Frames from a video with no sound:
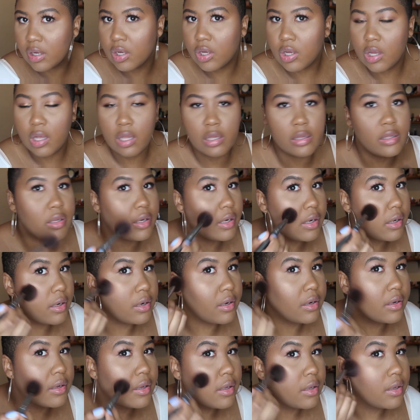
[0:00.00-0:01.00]
color
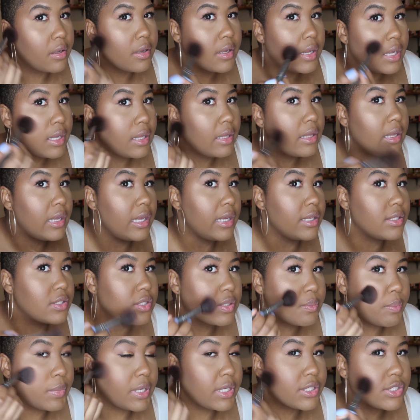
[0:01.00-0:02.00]

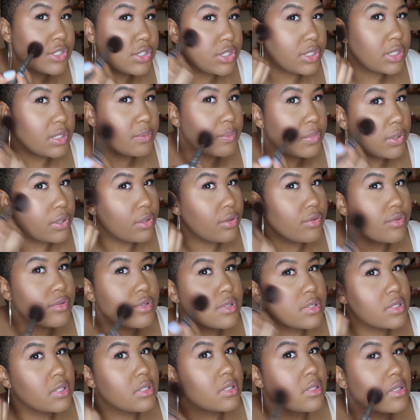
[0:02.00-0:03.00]
into my
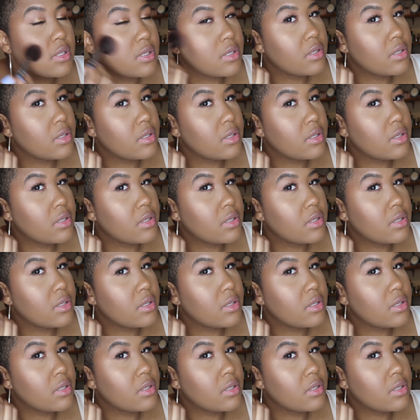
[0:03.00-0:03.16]
cheekbones.